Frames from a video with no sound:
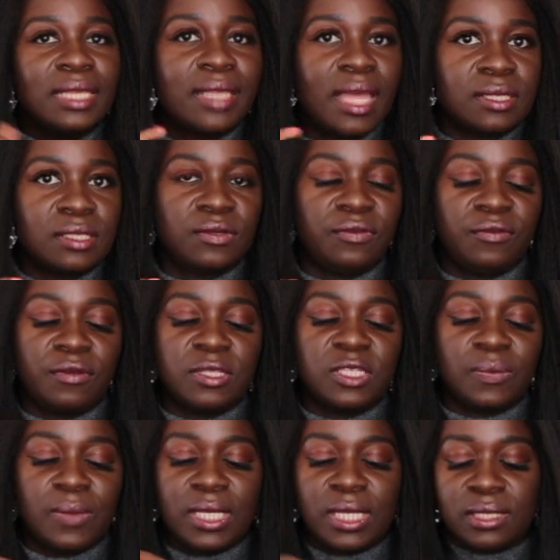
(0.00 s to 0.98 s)
that difference
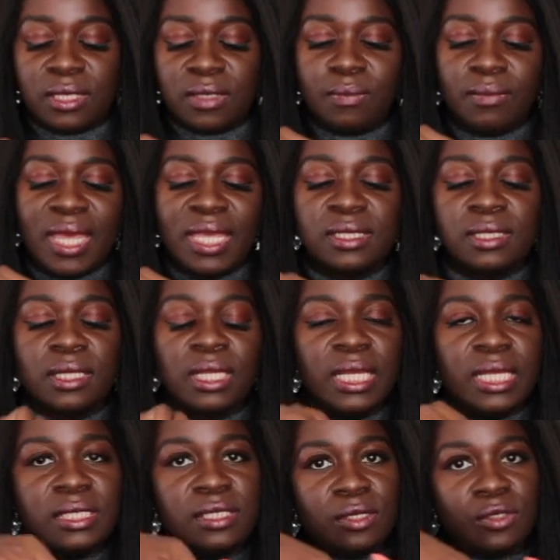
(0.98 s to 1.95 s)
because it makes it
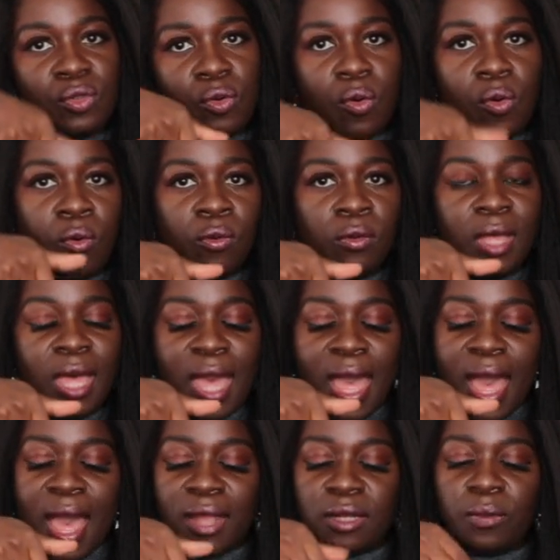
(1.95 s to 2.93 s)
easier to hold
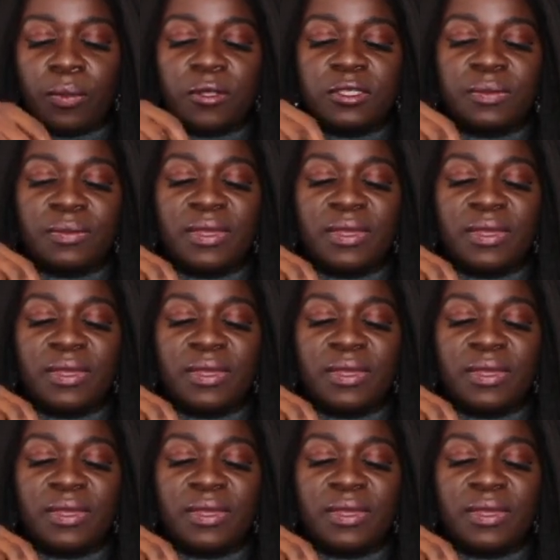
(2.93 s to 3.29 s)
at the bottom.